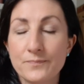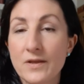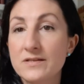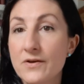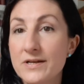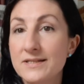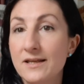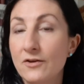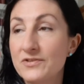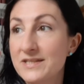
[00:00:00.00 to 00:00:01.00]

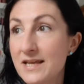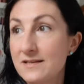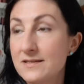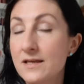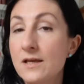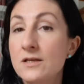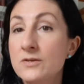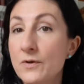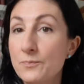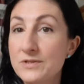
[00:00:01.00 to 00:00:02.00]
sizing of 6. So
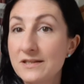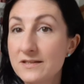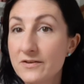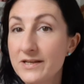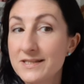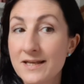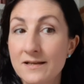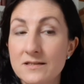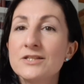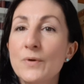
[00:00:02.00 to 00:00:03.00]
I did the size
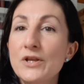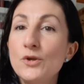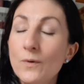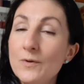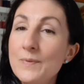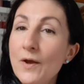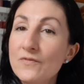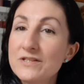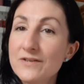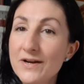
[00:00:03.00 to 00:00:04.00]
6. So I knew it would be
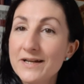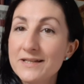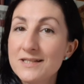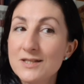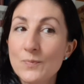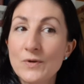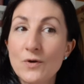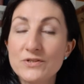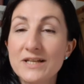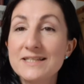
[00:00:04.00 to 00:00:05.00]
oversized
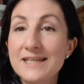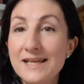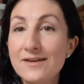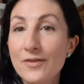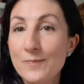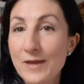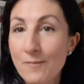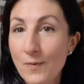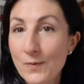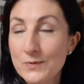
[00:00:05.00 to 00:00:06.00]
because I'd seen other
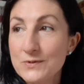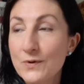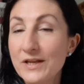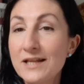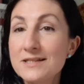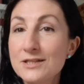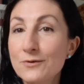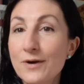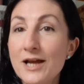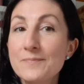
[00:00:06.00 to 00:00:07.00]
people's on
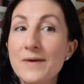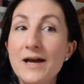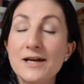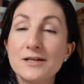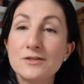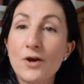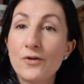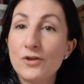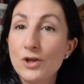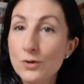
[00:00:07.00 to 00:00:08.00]
Instagram and
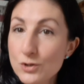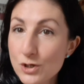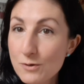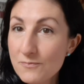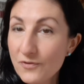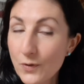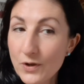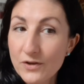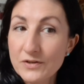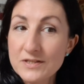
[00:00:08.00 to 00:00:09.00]
other YouTube
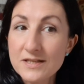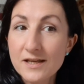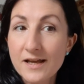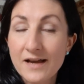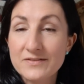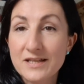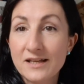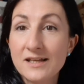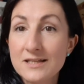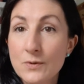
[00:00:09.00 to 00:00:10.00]
vloggers. I've said
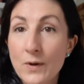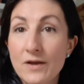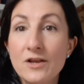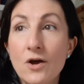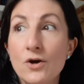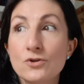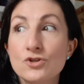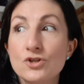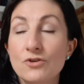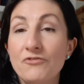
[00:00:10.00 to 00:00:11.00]
it is quite a
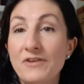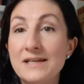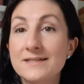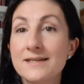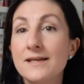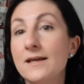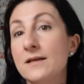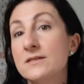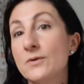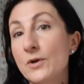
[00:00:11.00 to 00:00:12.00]
large fit.
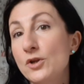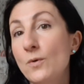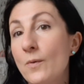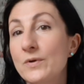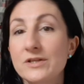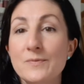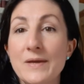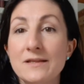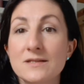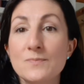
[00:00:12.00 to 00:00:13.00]
So I knew I wanted to
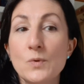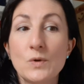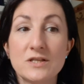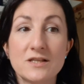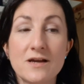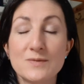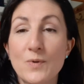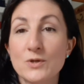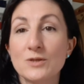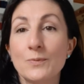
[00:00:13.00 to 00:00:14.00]
make the smallest size
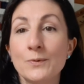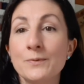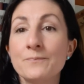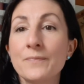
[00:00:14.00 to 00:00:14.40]
possible.